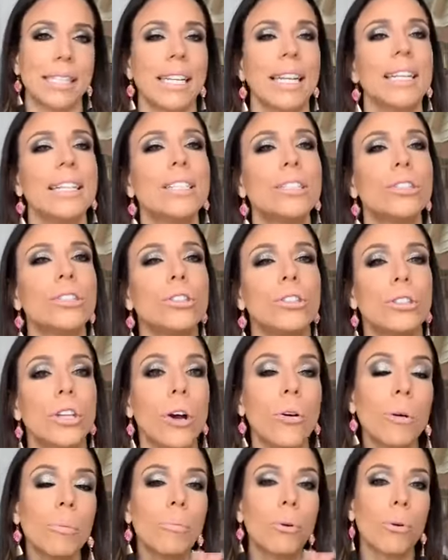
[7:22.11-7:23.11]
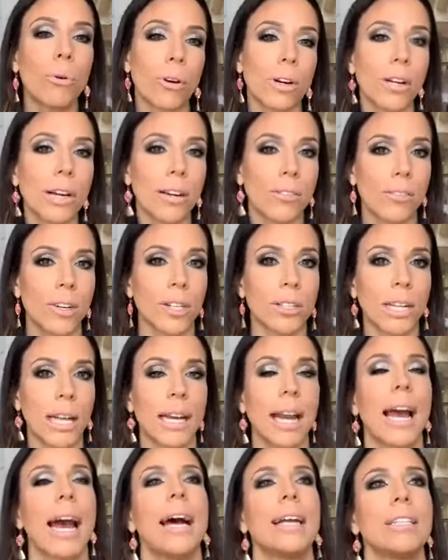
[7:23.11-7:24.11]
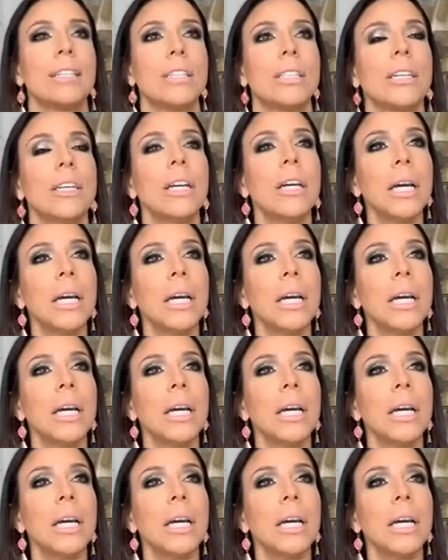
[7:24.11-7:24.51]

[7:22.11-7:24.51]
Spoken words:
And this is so important. I felt like I had to